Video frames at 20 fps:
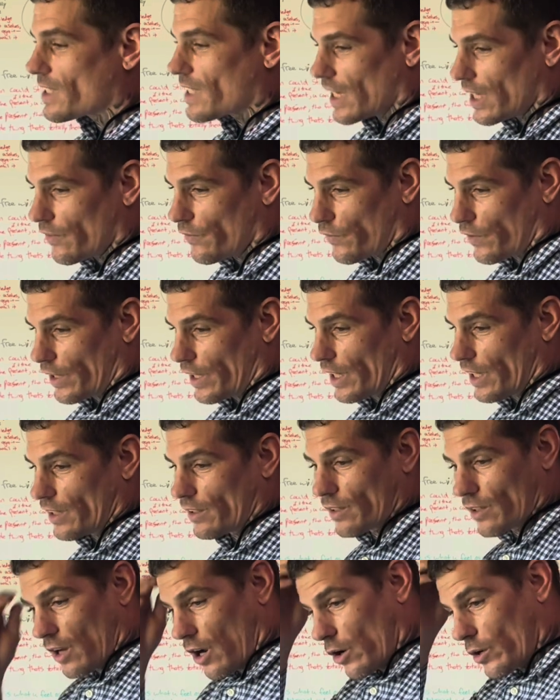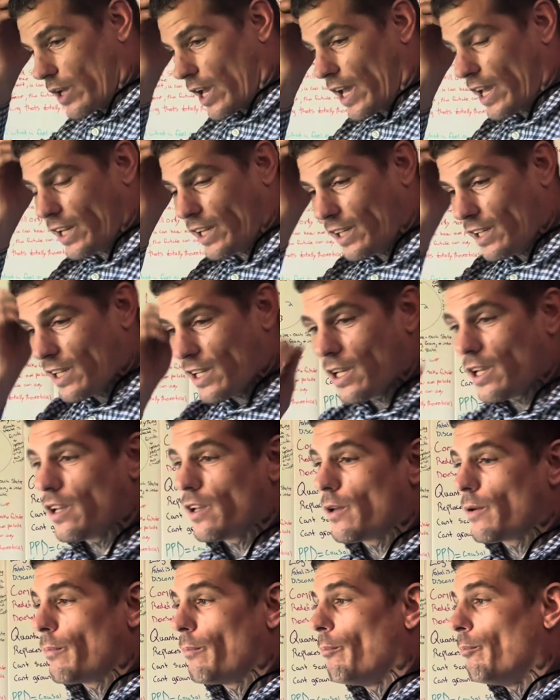infinite, okay?
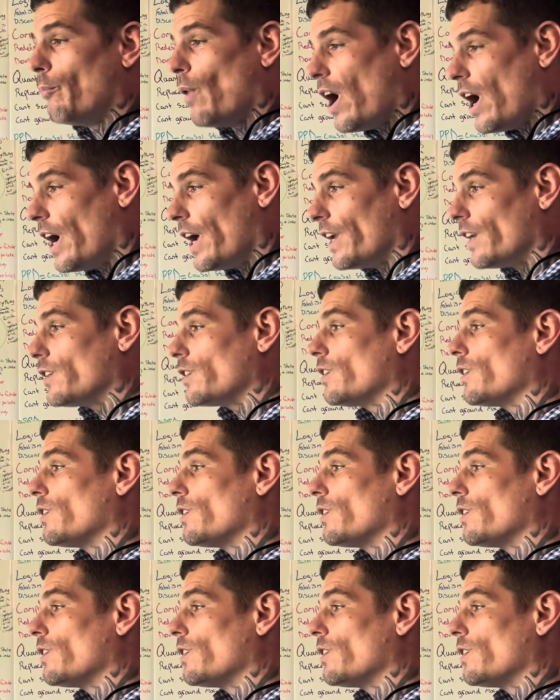But